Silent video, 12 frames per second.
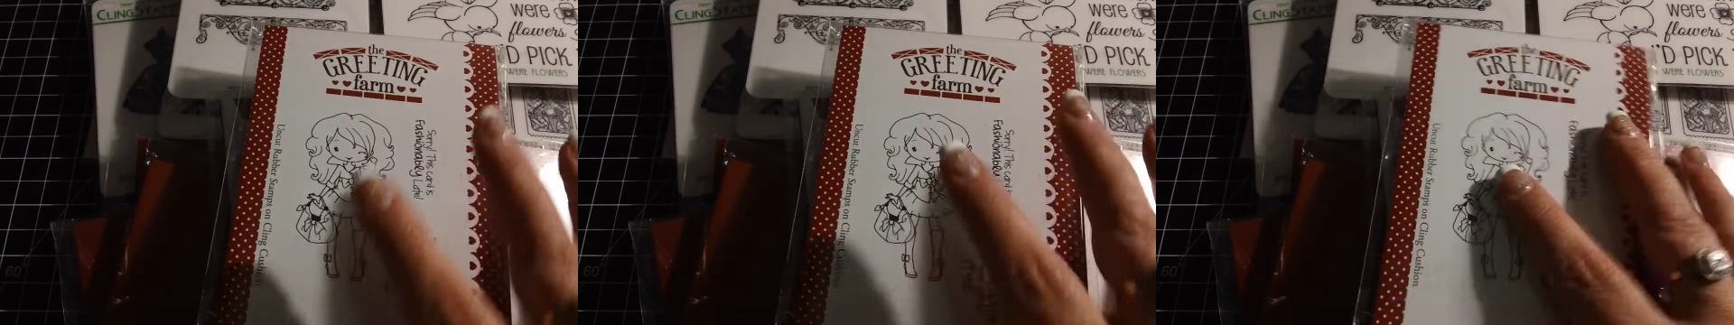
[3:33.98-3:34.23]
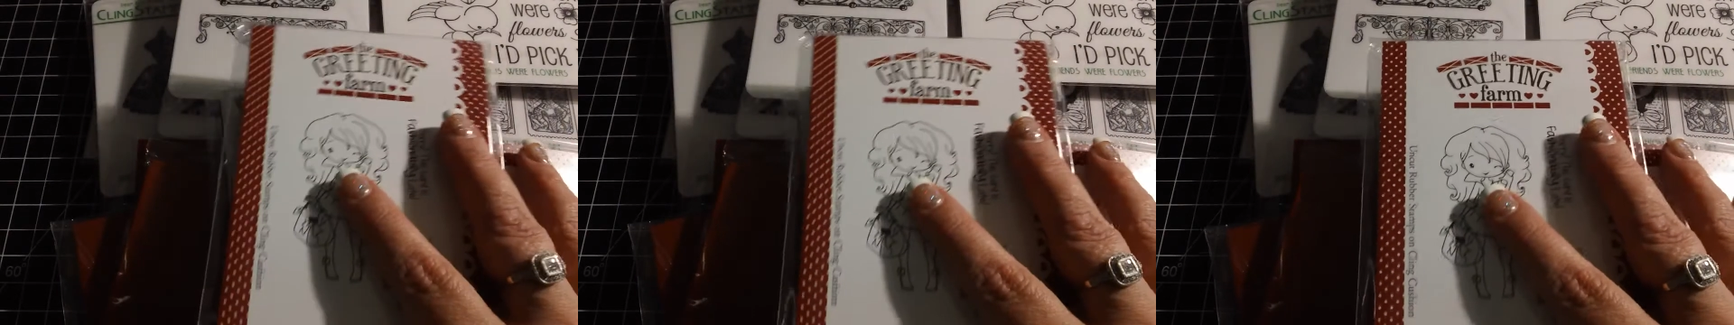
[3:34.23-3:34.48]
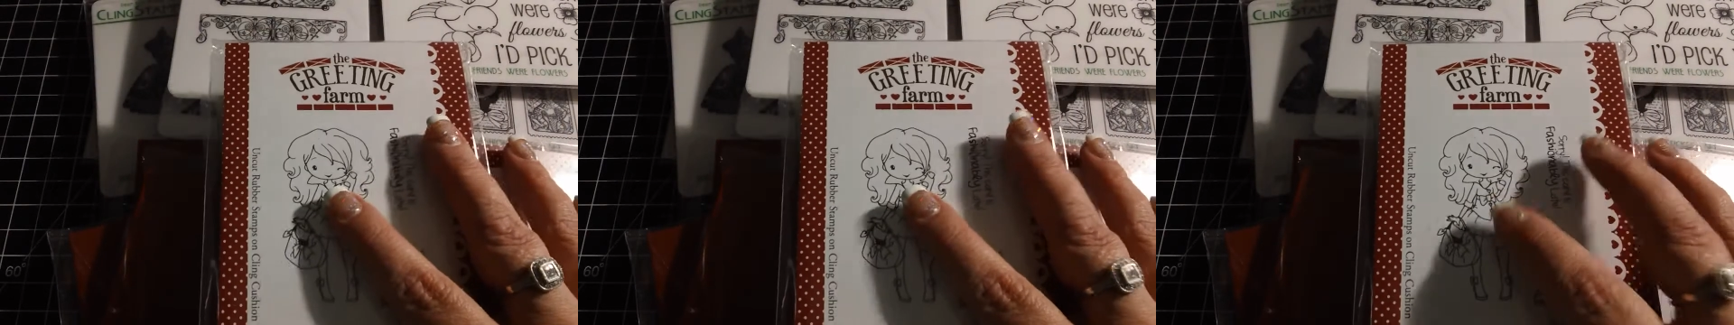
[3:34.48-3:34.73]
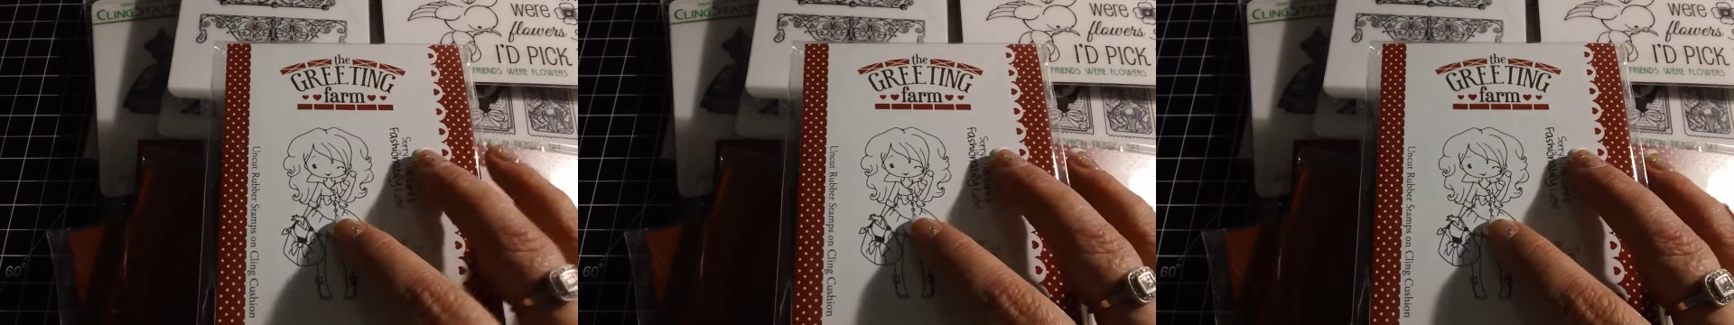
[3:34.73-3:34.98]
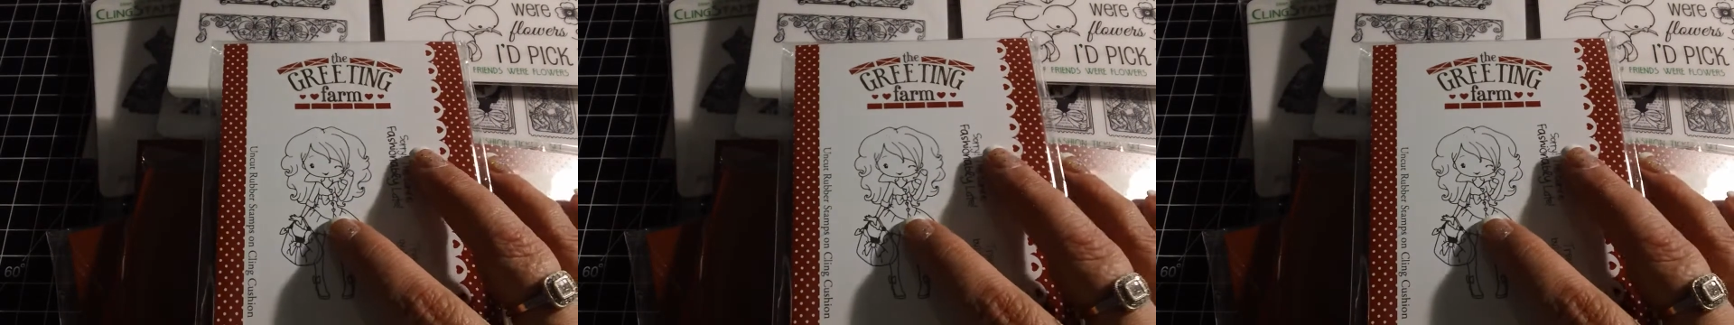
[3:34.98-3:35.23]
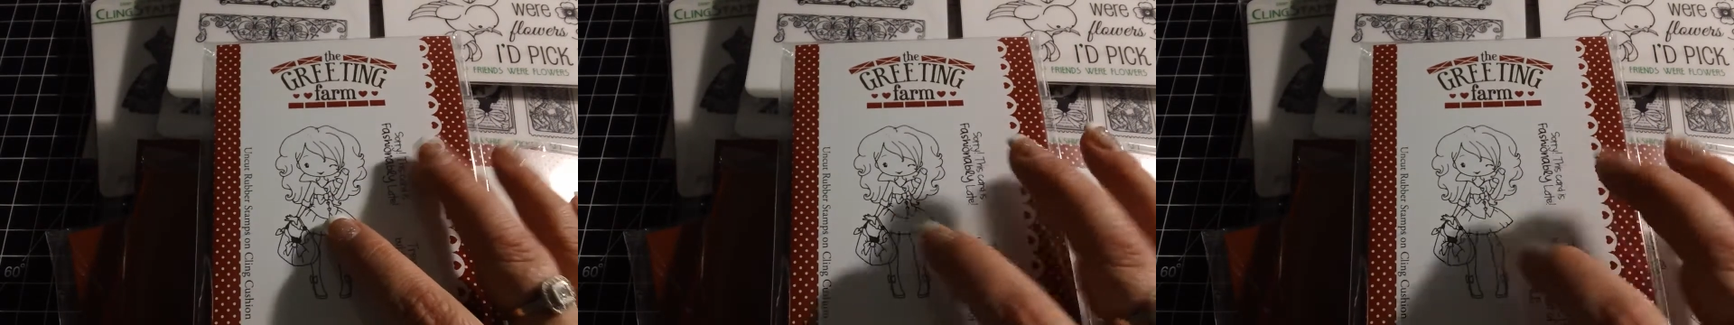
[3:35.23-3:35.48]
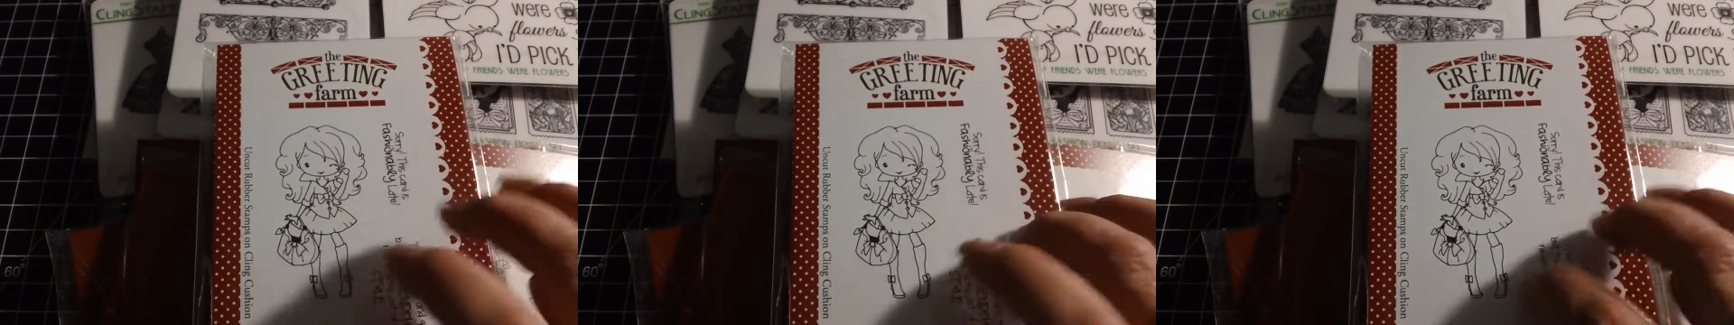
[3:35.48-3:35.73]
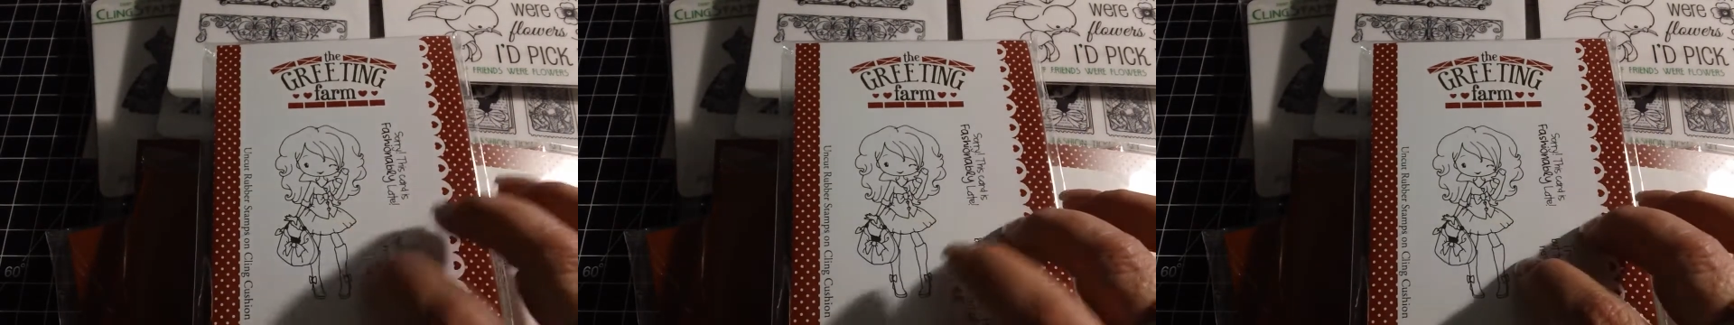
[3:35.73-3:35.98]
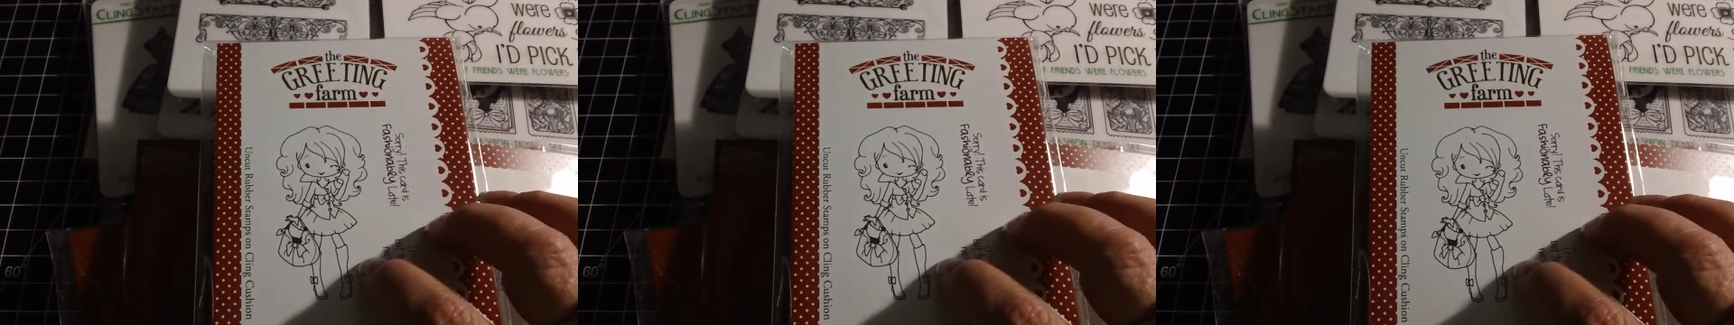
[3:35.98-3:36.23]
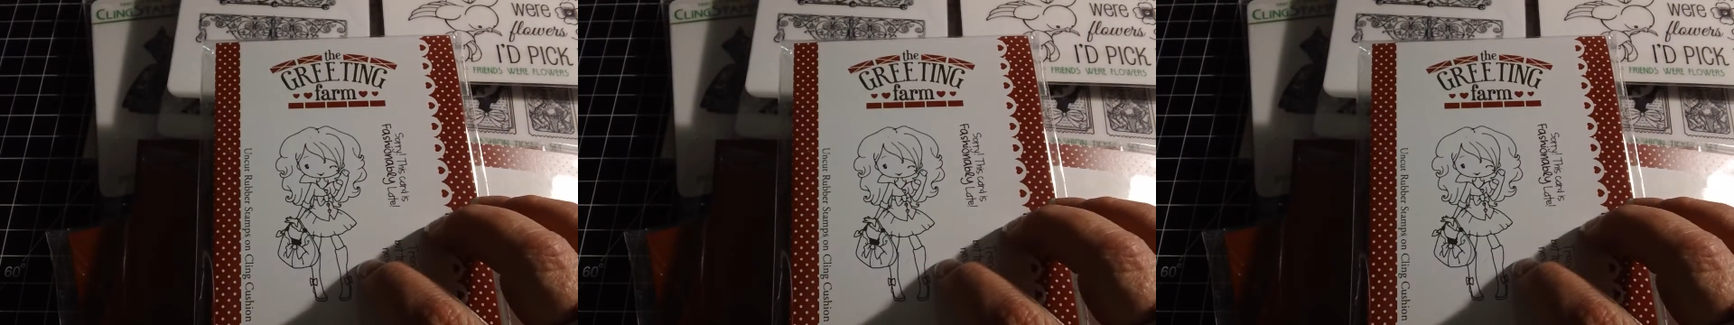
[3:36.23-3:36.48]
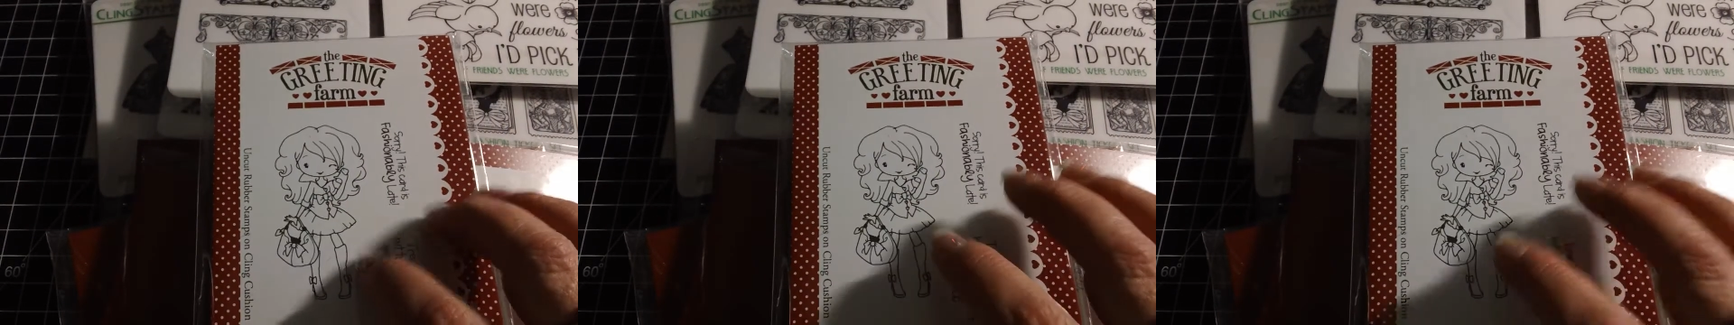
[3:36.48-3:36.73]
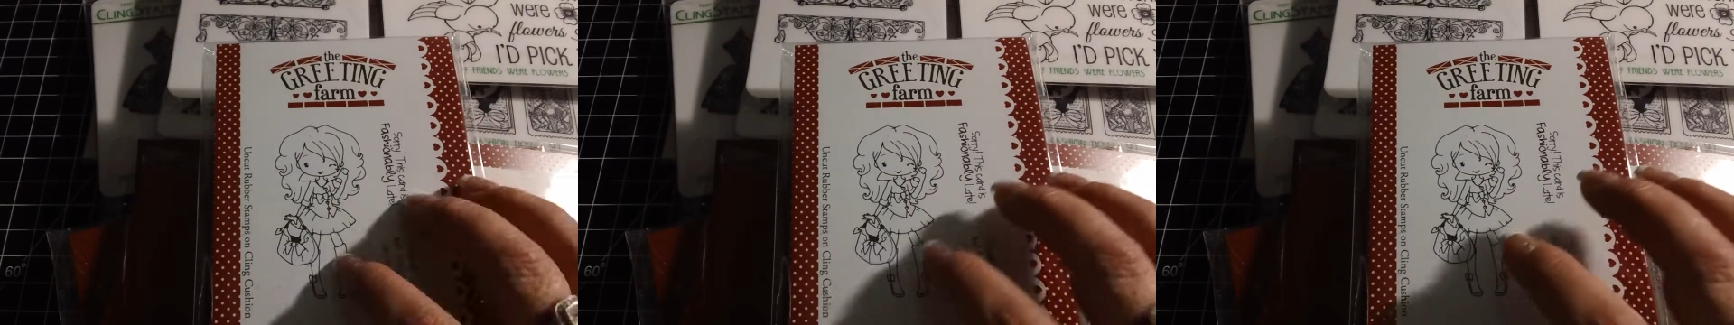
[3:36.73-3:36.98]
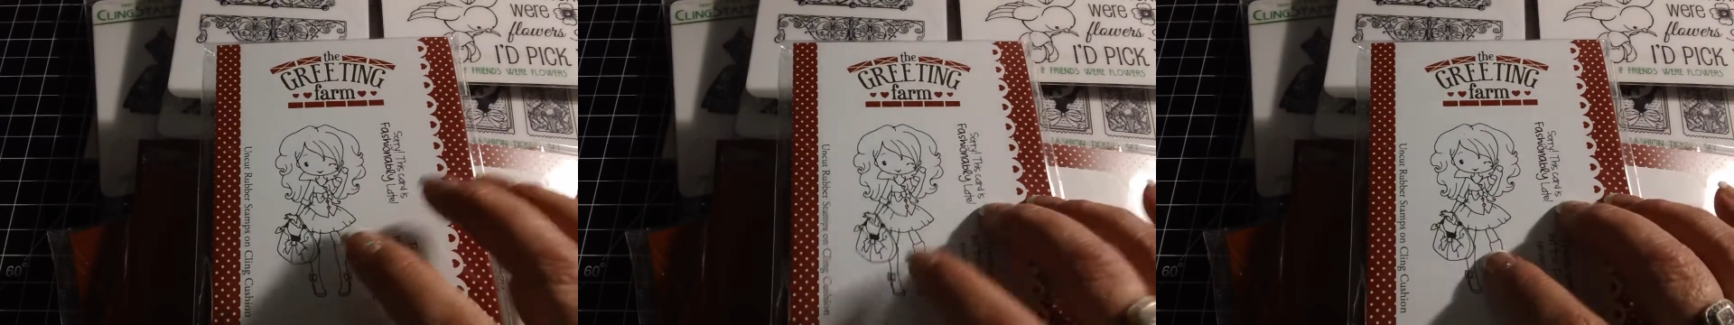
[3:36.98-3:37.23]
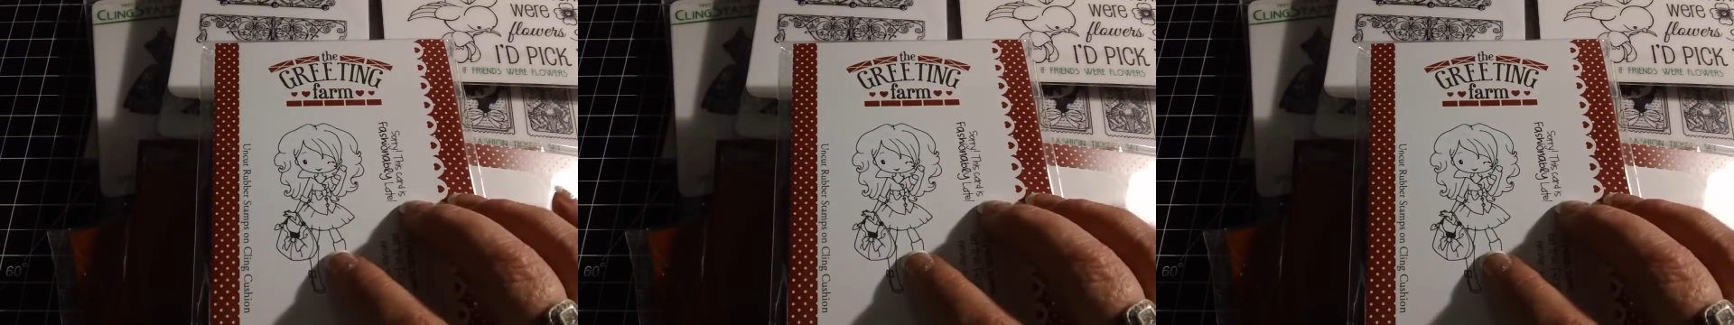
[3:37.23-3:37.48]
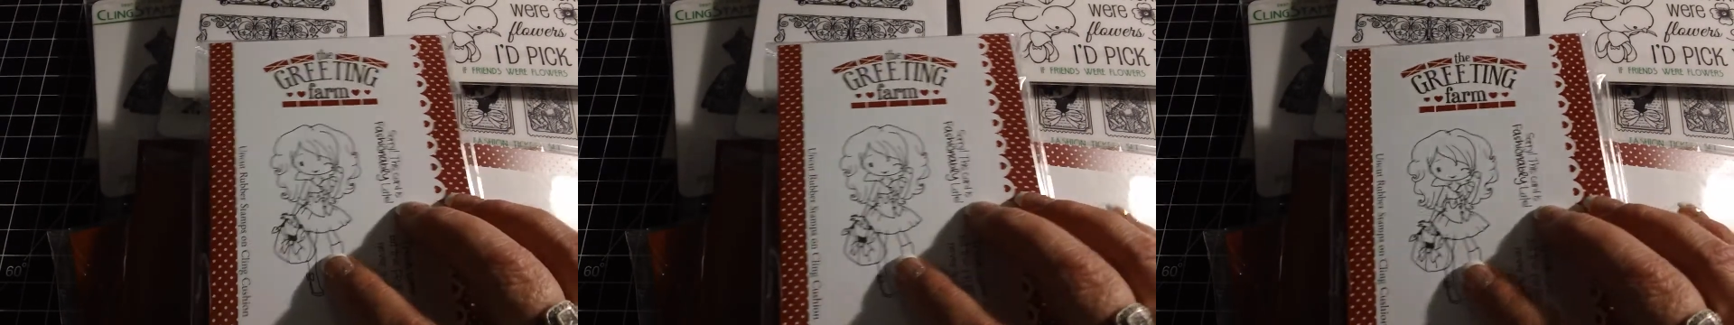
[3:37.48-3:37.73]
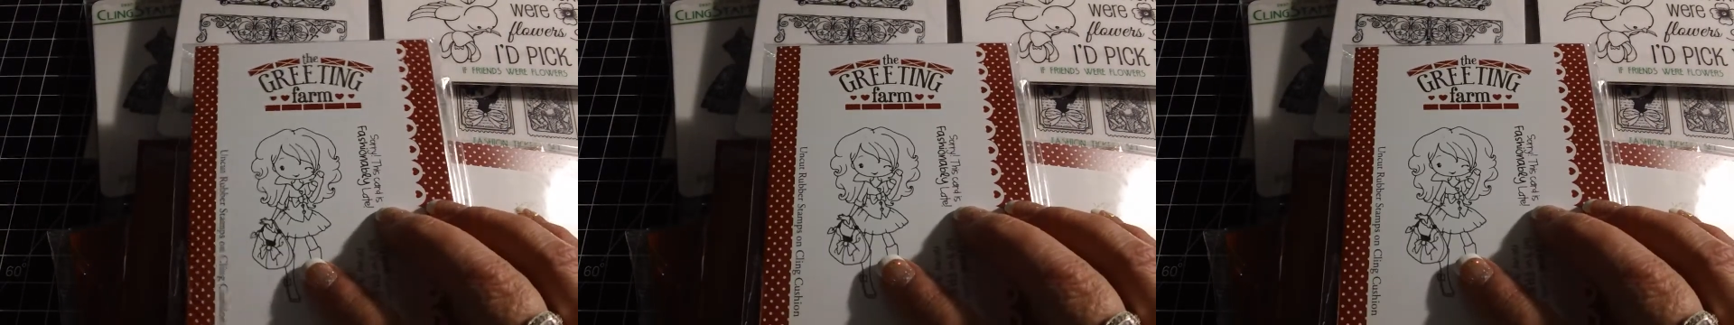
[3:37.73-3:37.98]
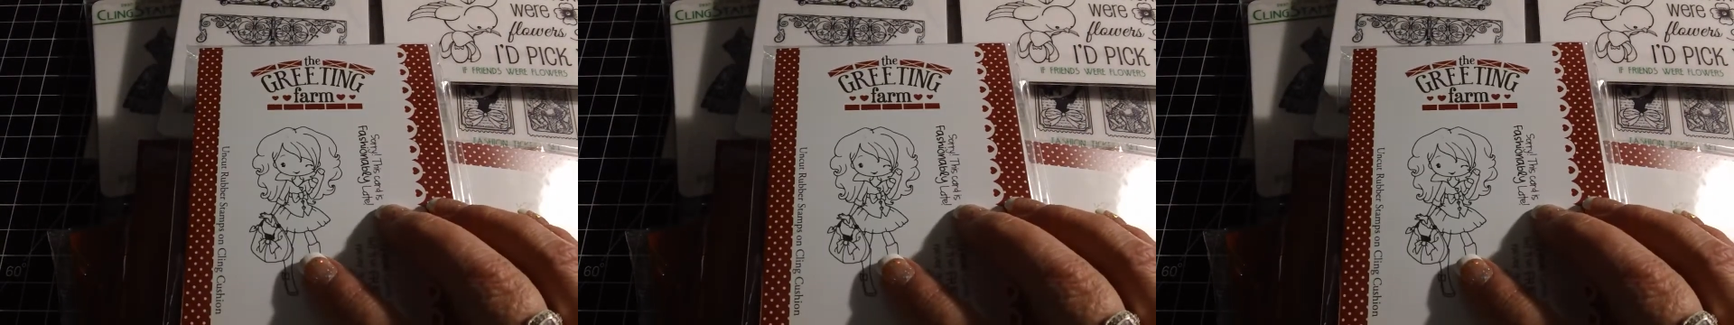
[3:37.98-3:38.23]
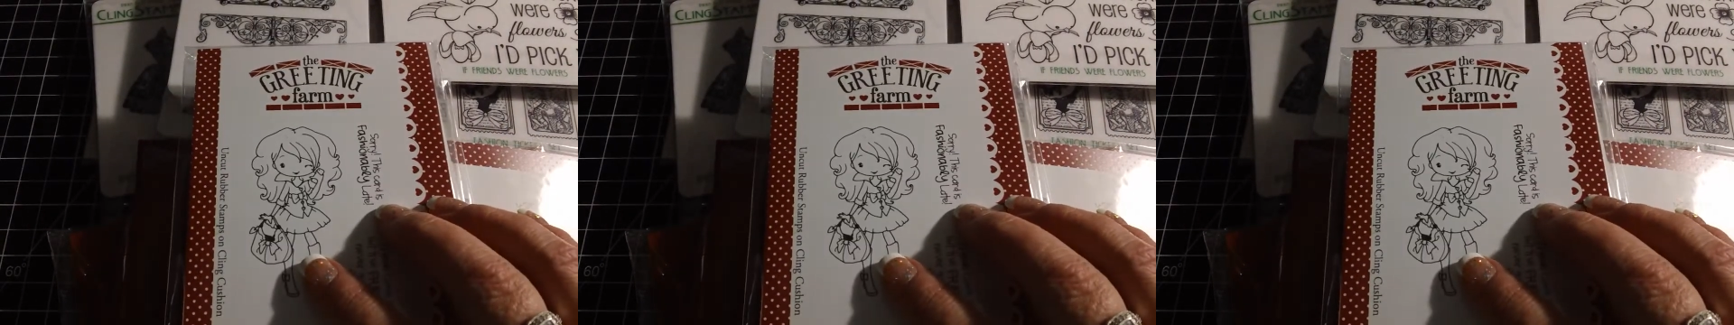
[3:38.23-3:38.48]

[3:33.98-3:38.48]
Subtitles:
Nobody's mouth can be seen.